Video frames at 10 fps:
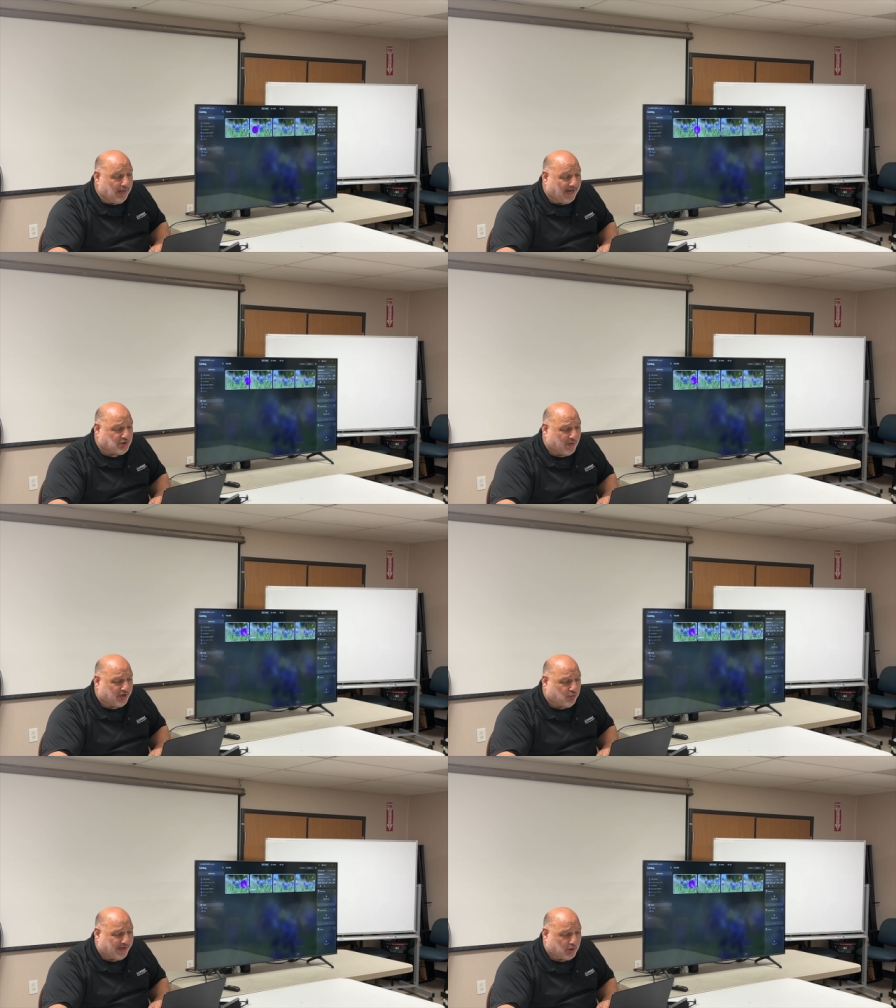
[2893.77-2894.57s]
I just want to
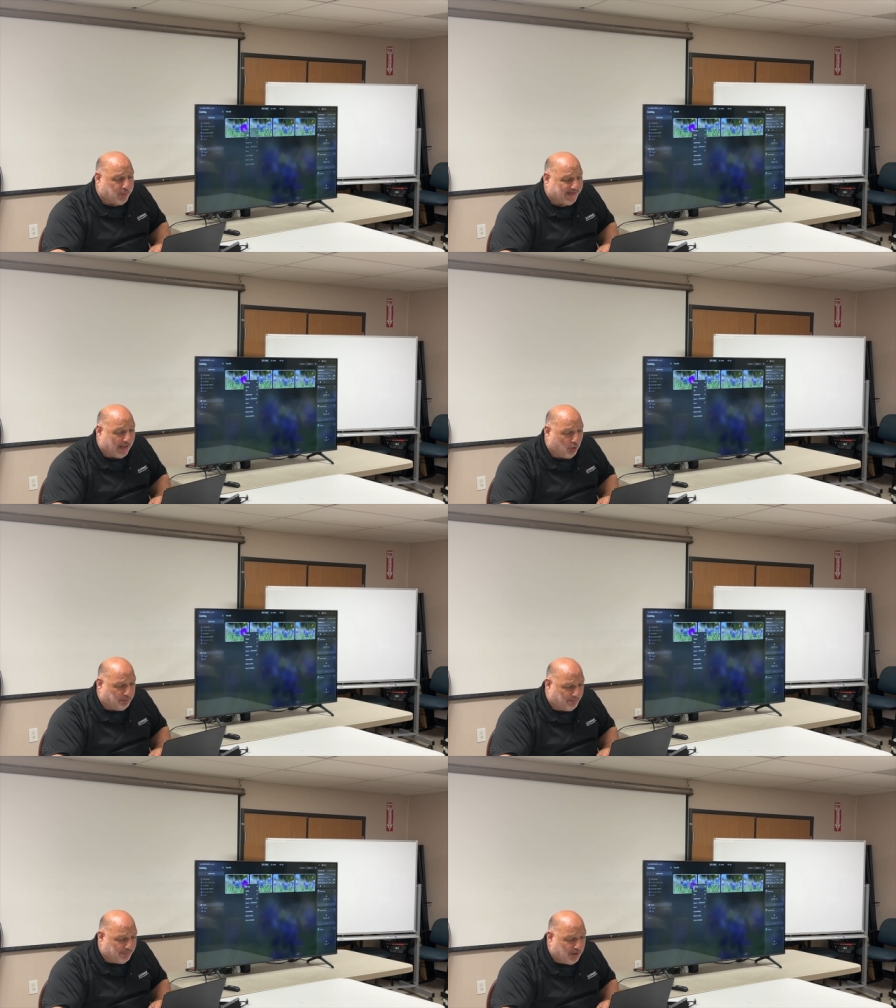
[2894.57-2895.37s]
create a quick
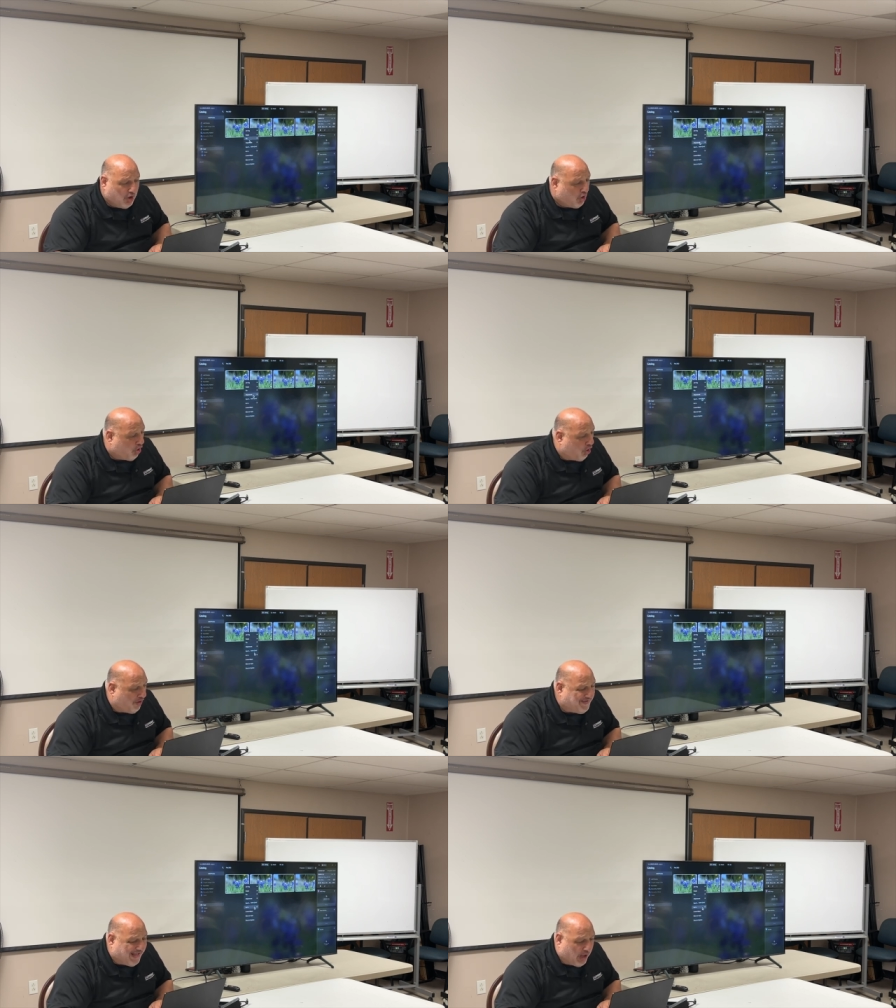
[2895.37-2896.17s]
album. All
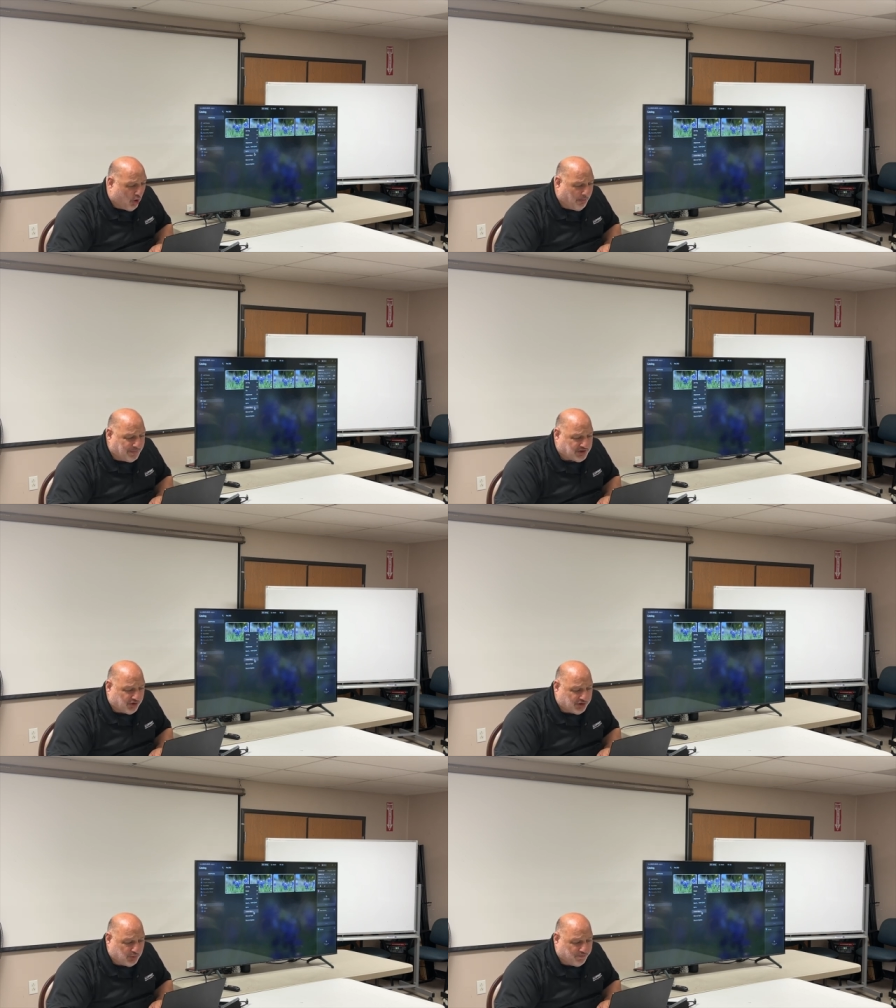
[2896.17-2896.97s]
the album is going
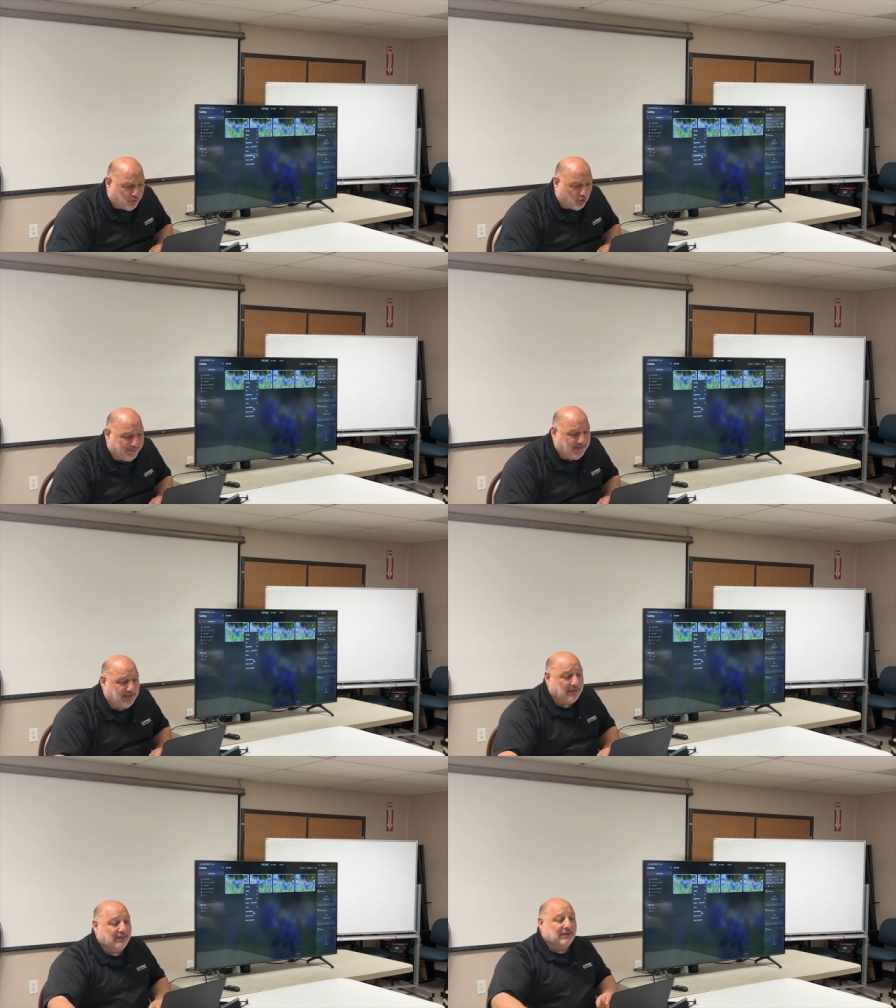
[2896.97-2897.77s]
to do for me
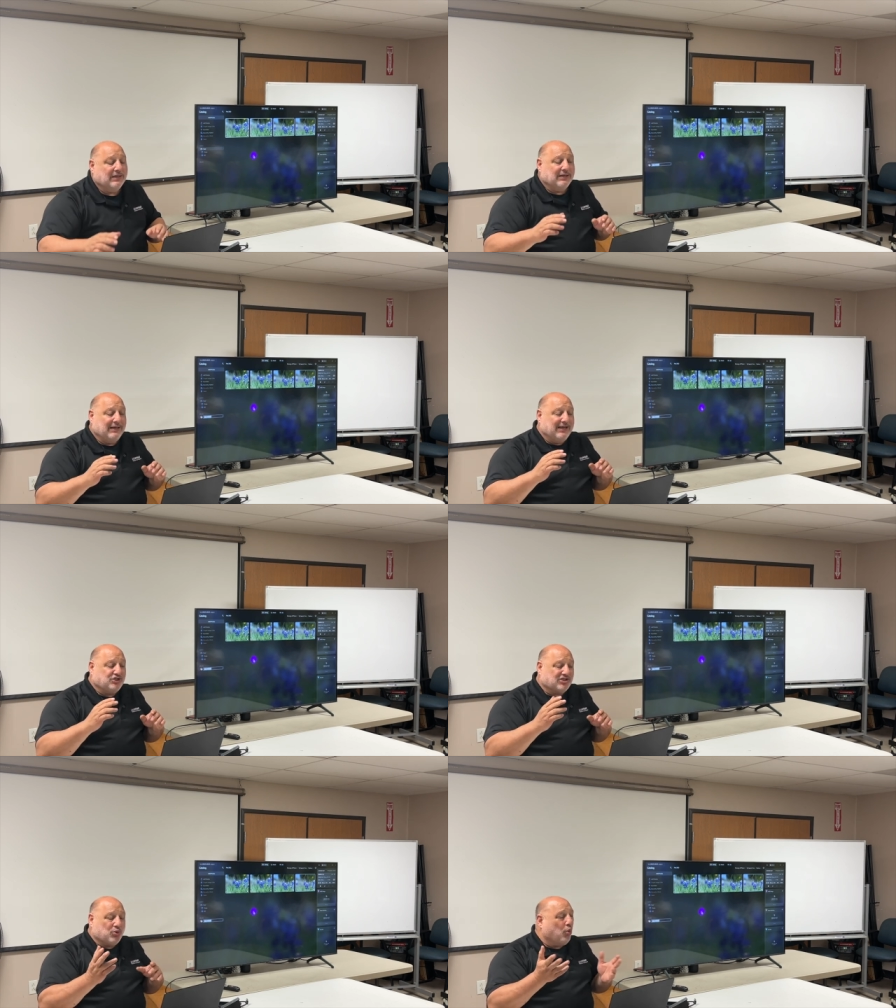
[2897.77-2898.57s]
is
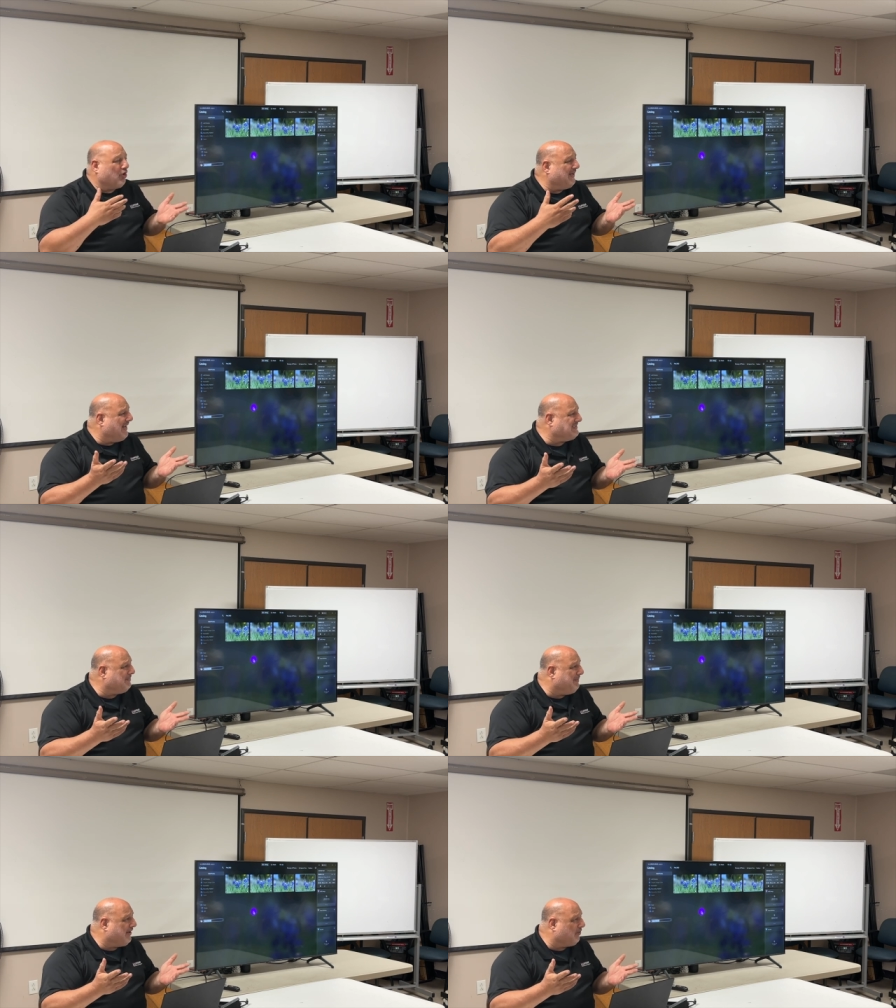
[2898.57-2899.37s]
just organize
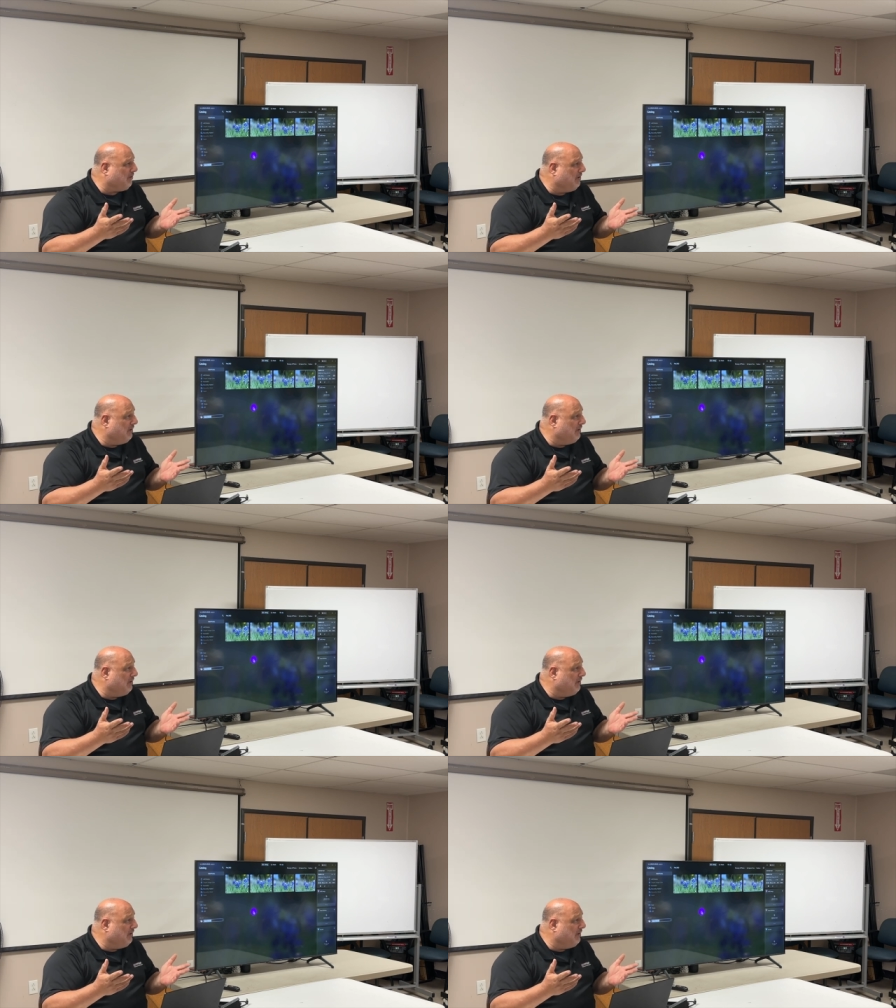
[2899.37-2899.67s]
it better.